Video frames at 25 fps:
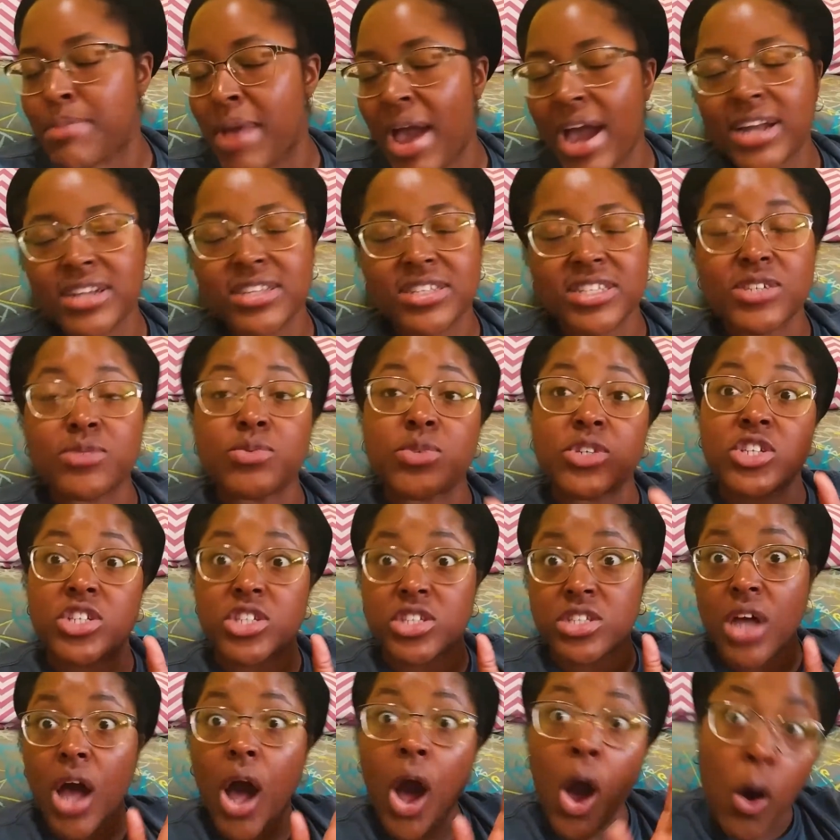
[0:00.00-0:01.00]
Madison was
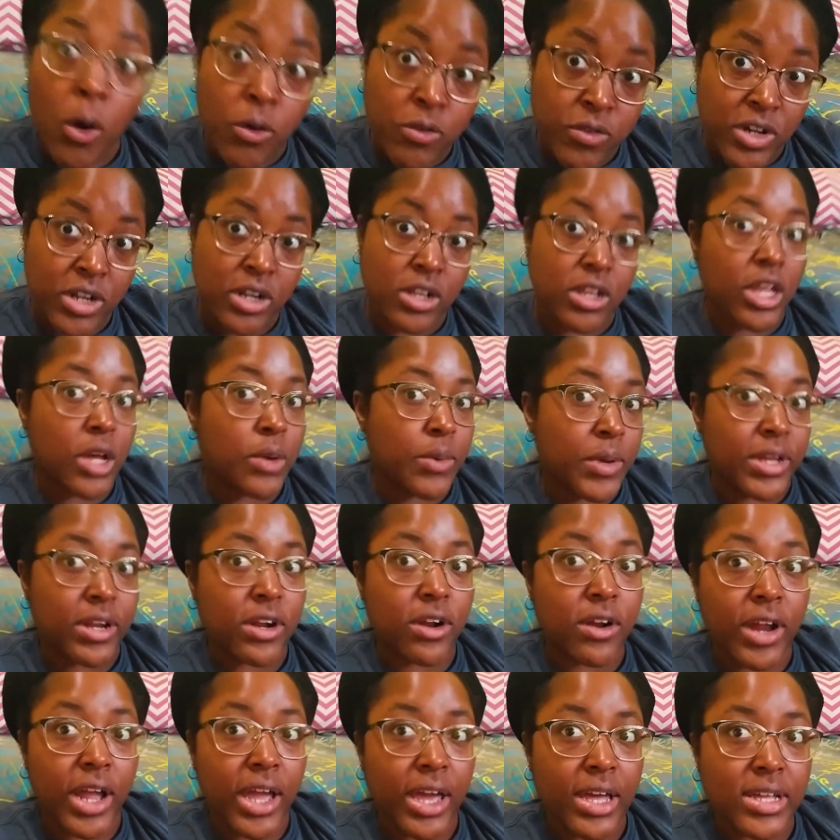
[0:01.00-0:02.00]
just over Chloe and
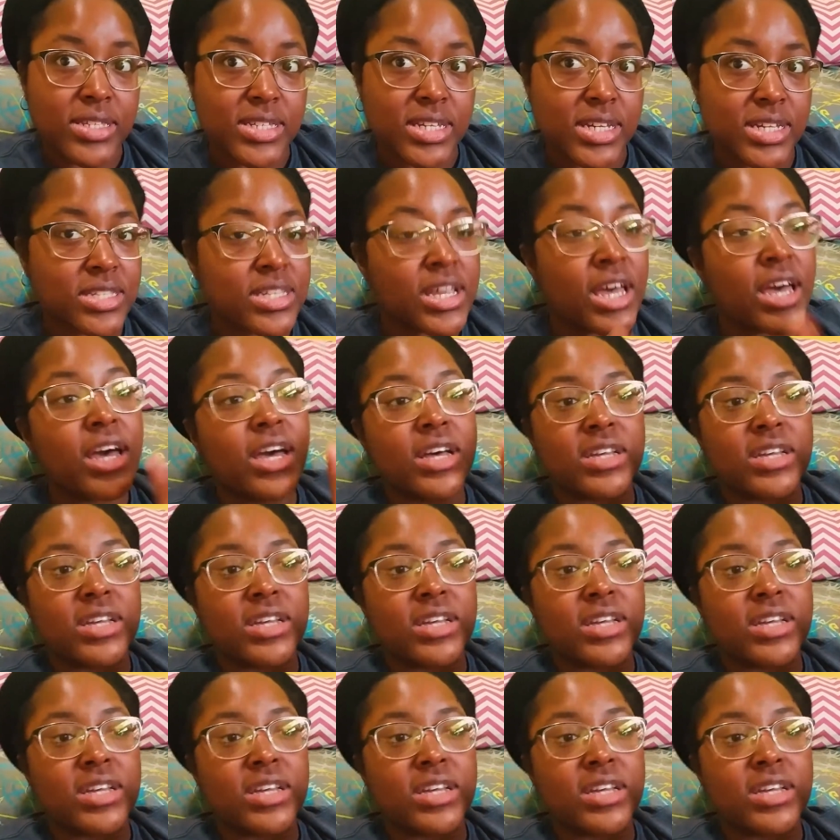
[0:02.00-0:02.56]
her antics.